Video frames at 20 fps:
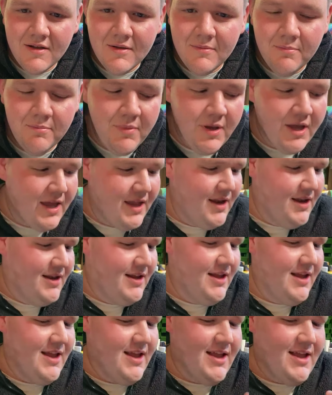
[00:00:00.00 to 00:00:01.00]
But
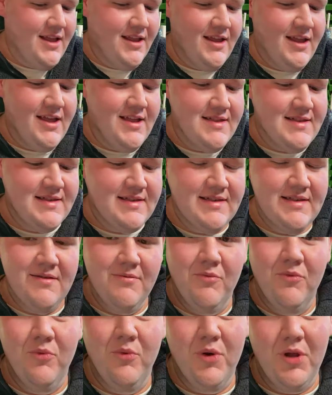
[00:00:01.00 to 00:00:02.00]
it's
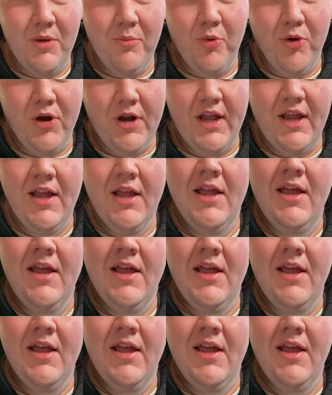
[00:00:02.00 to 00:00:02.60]
really pretty.